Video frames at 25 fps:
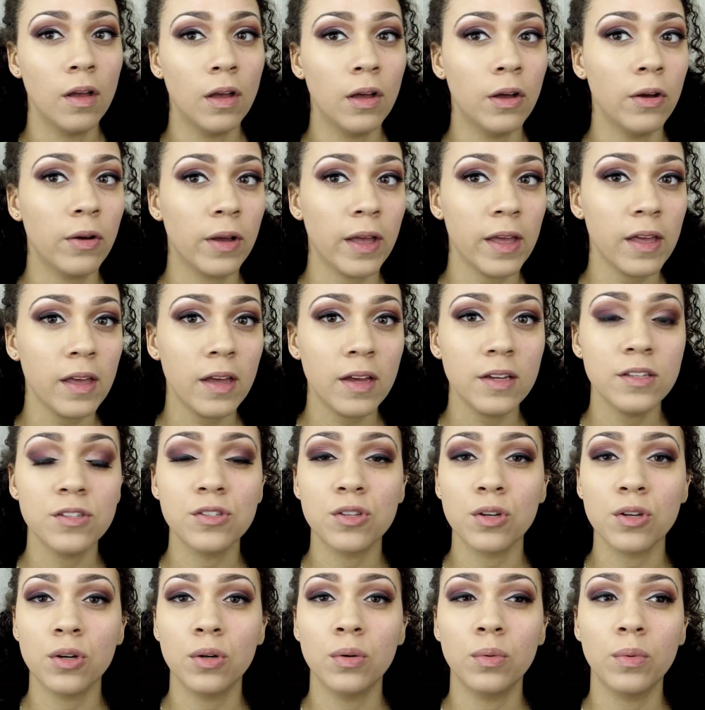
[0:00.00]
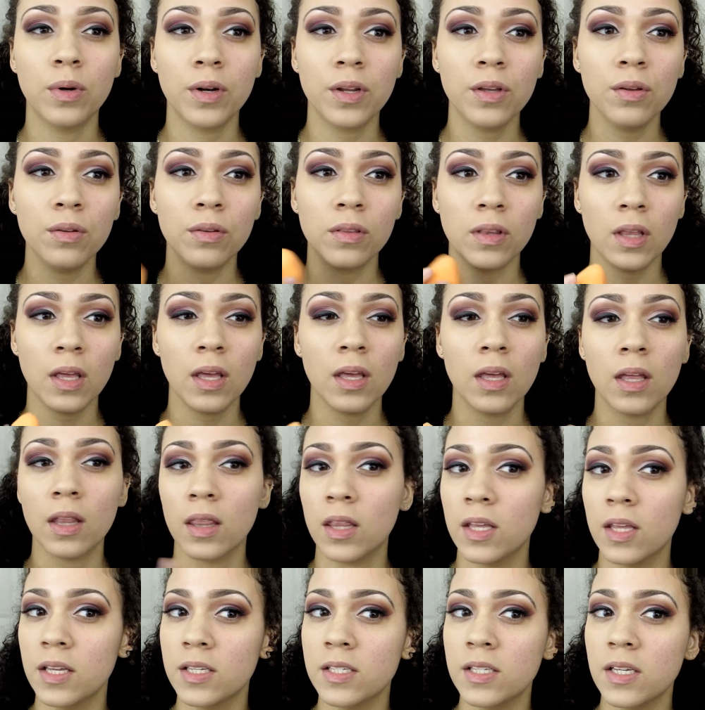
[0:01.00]
Okay guys, so what do you
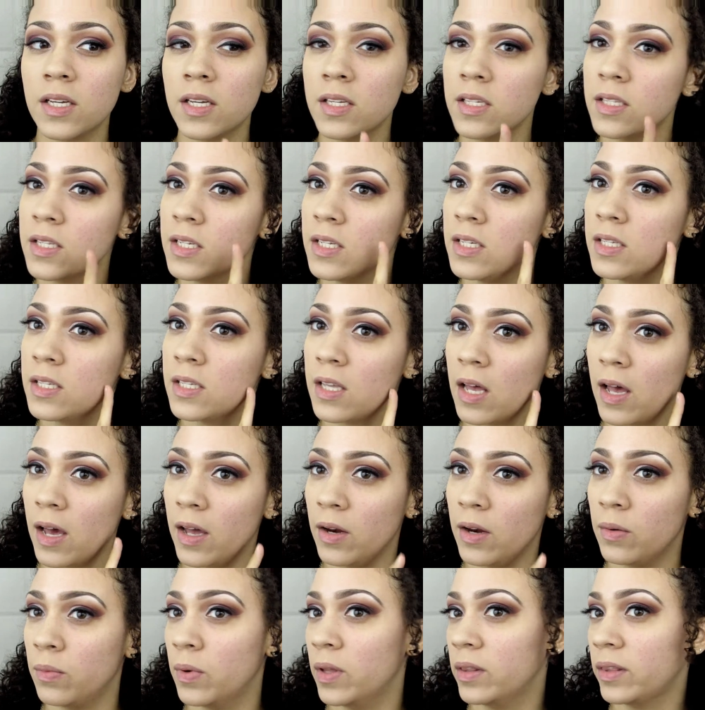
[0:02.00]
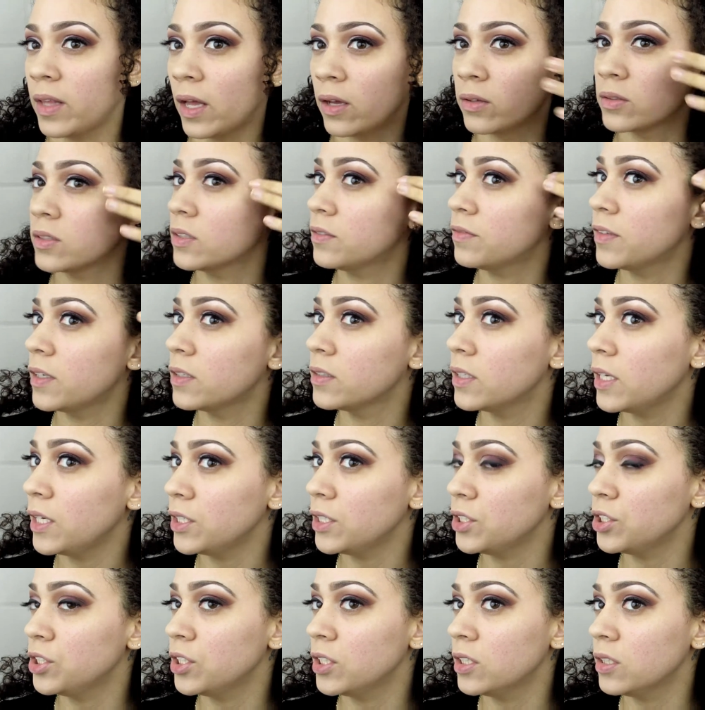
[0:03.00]
think? This is the side without the
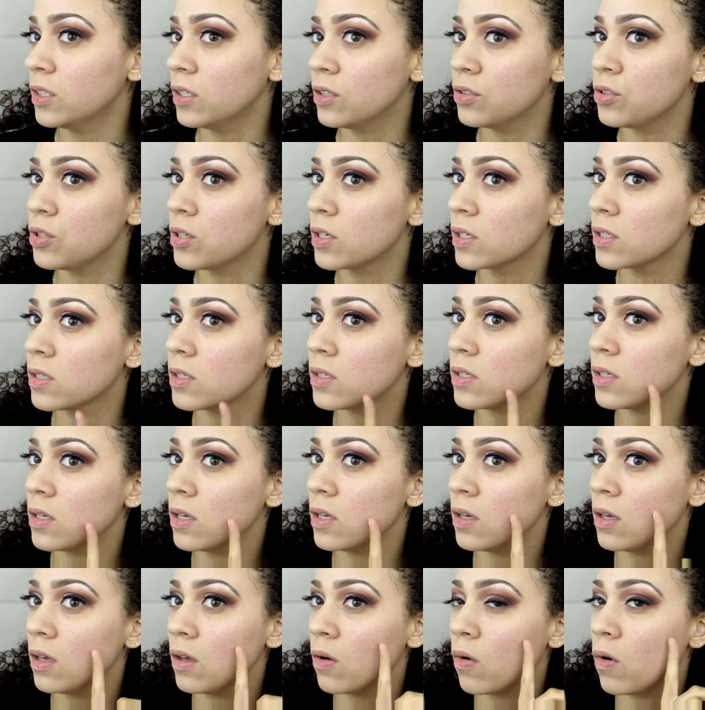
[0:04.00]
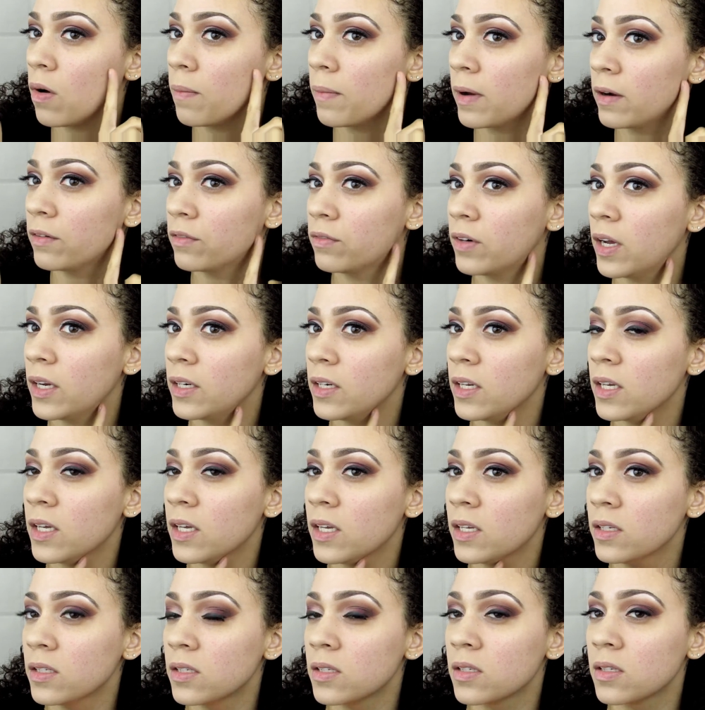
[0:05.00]
foundation. As you can see, all my
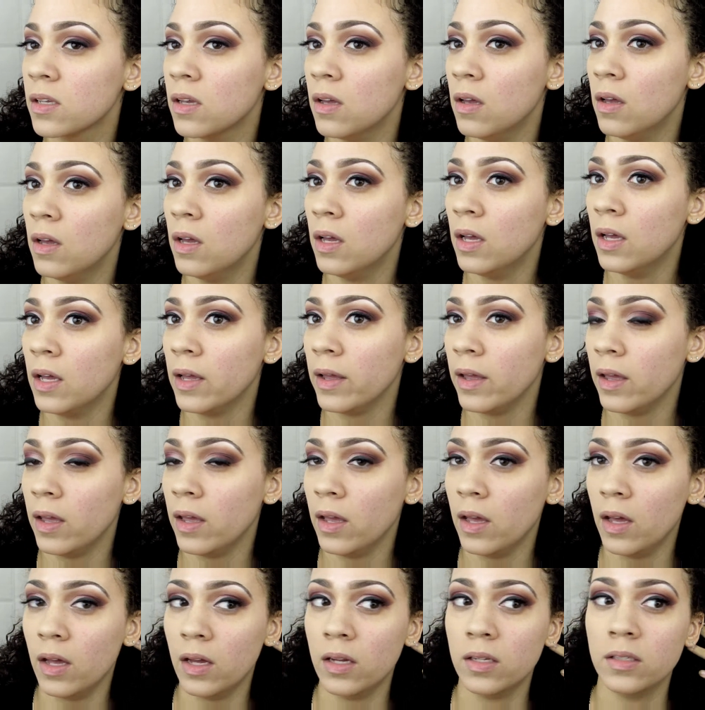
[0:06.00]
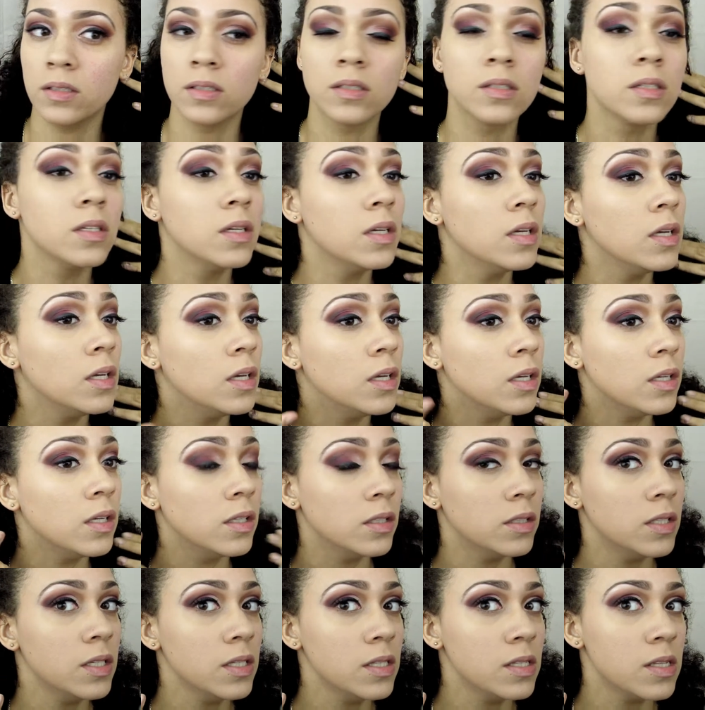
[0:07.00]
redness, and
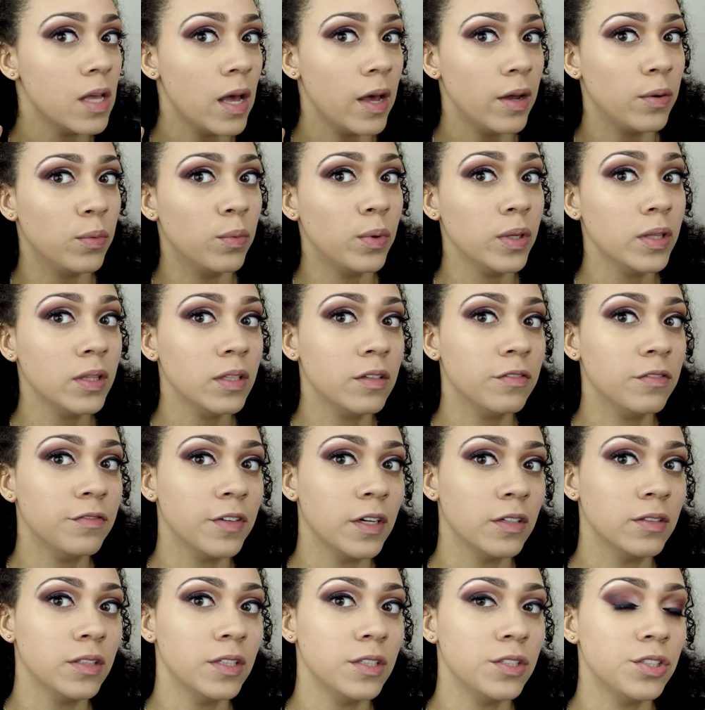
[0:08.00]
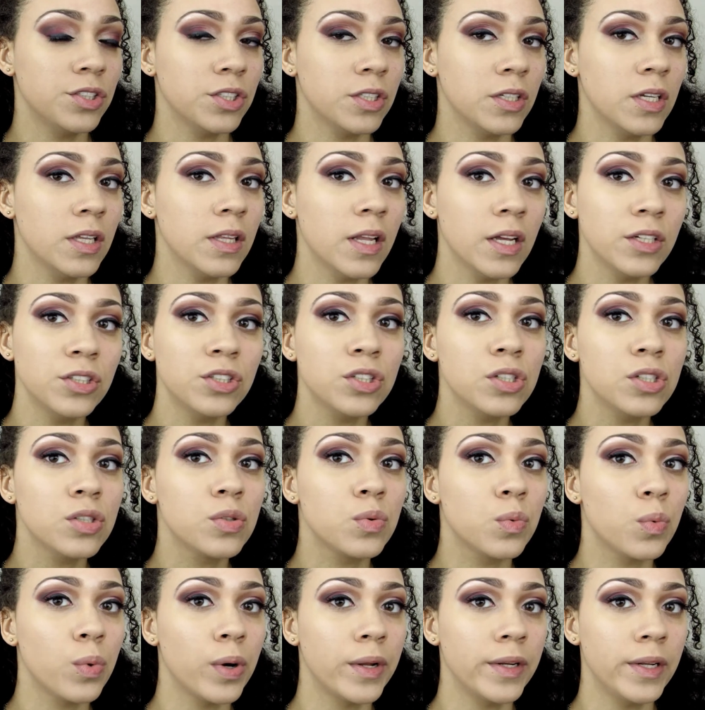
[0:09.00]
this side with the foundation, and that's just
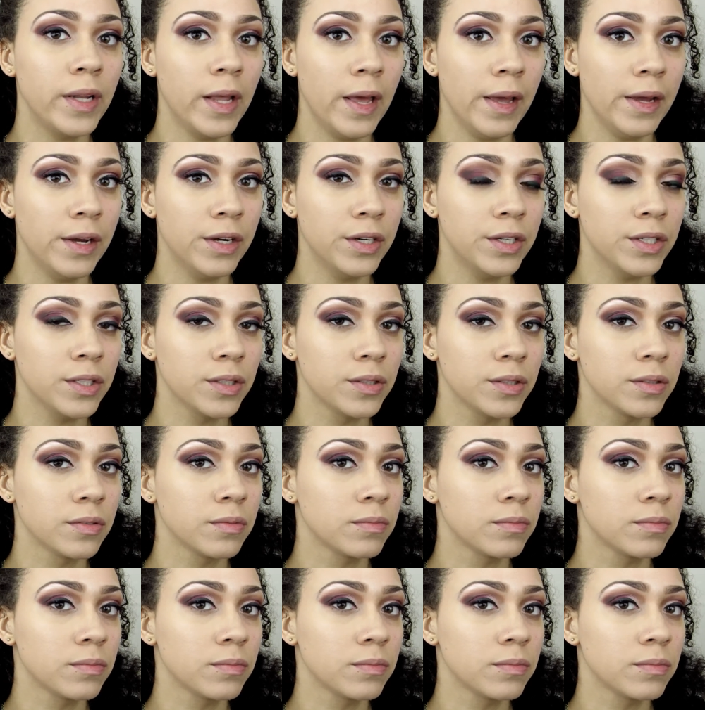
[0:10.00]
one layer.